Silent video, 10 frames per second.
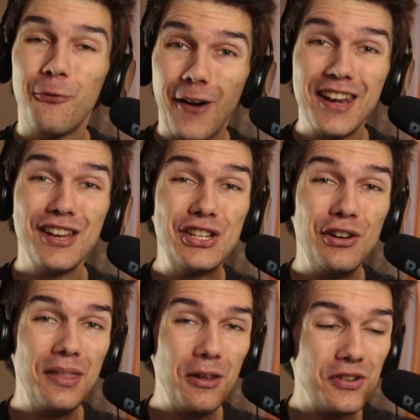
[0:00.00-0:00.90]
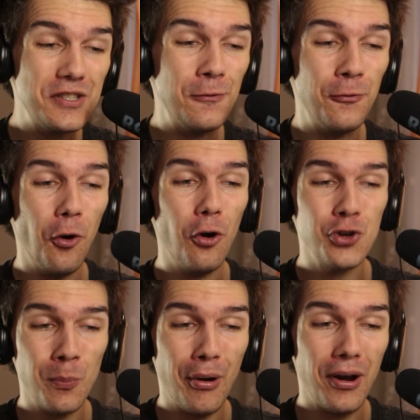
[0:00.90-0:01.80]
financial literacy for
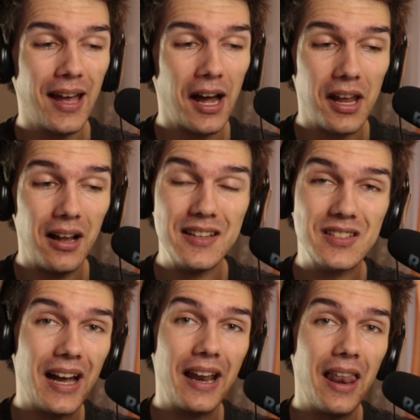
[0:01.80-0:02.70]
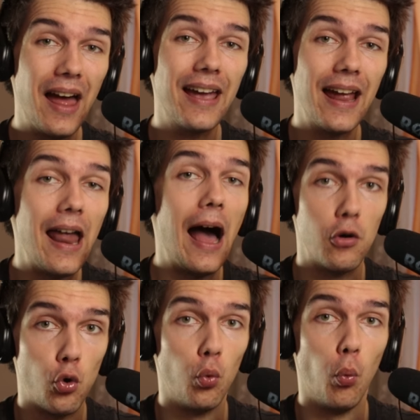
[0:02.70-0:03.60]
shopaholic Adele is kind of like an
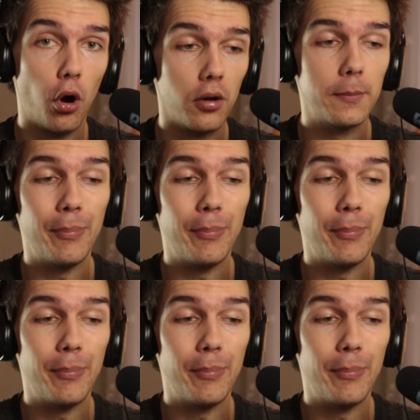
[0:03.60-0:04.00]
unknown world.